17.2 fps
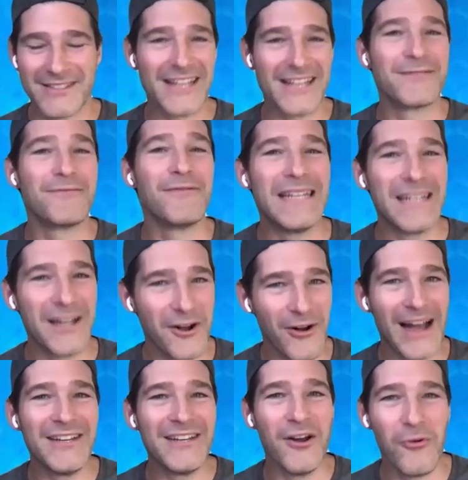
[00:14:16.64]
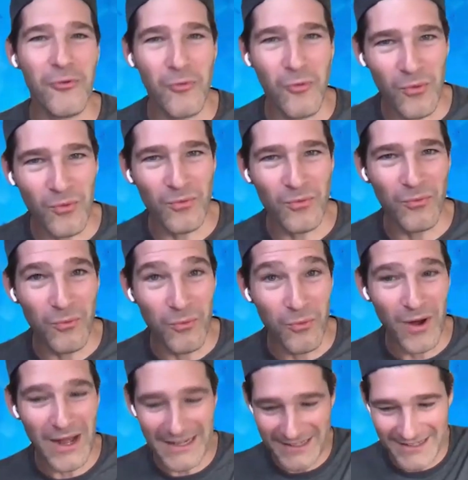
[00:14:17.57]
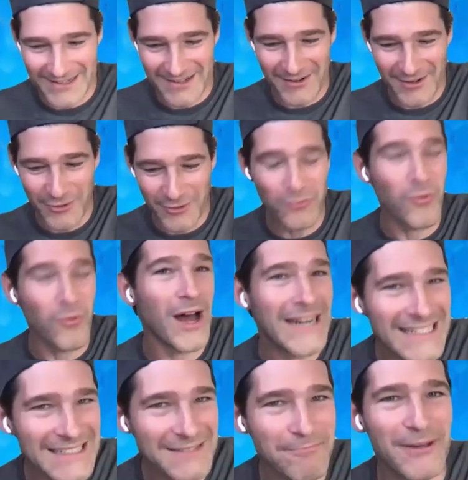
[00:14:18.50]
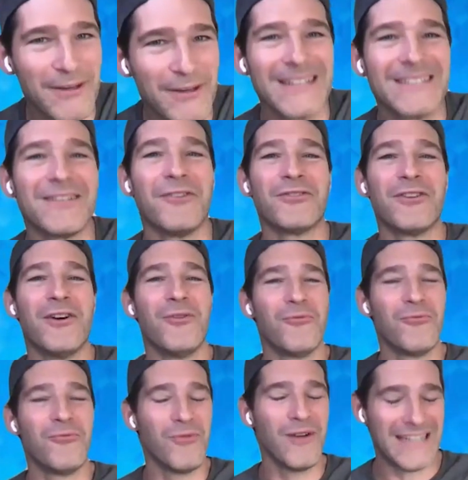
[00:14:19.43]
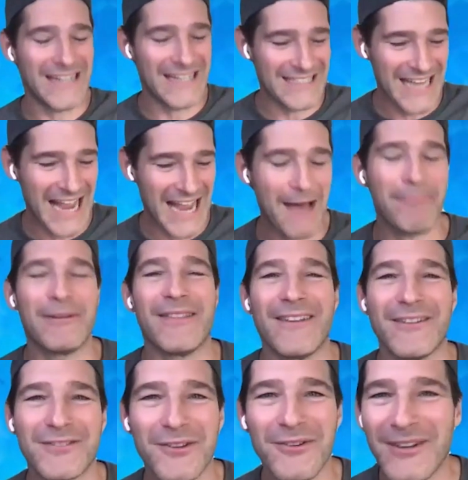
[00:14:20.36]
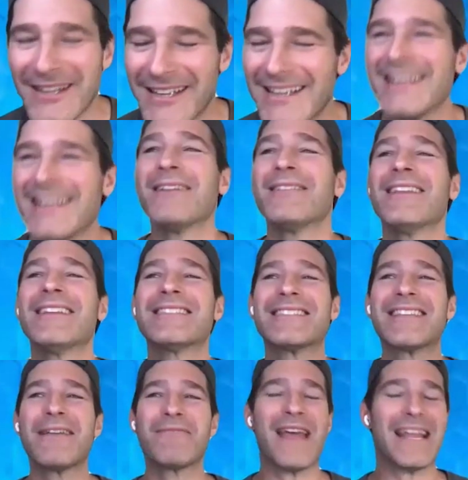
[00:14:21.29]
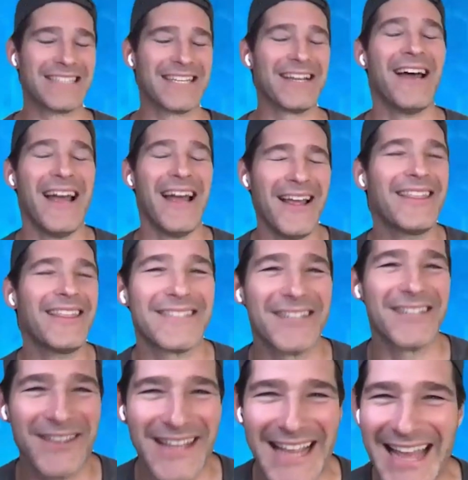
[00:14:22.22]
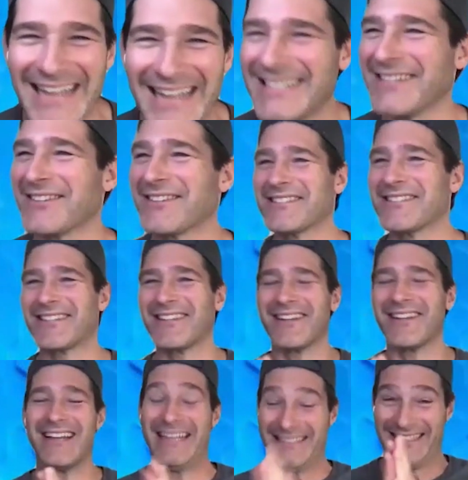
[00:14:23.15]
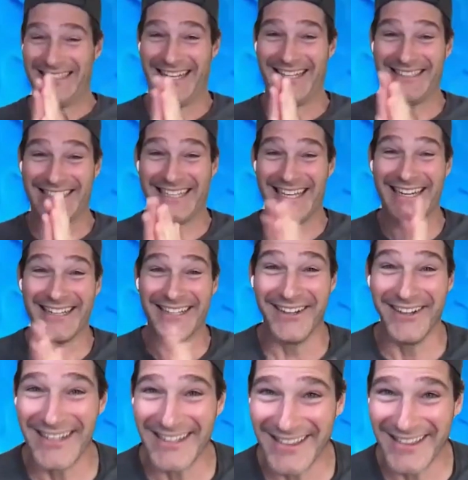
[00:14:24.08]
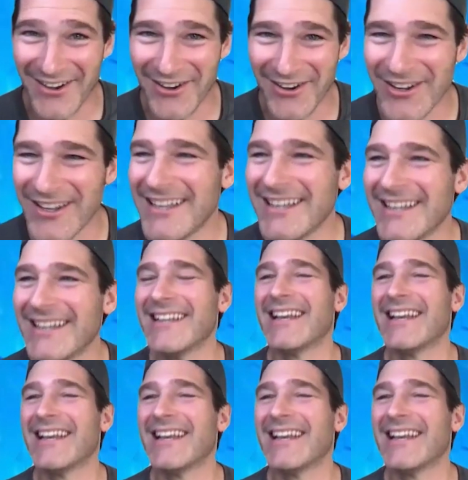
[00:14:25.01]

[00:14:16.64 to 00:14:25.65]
Since veto, I know who won it, but I don't know what has happened there. So let's save that I think till the end here, because it's getting good though.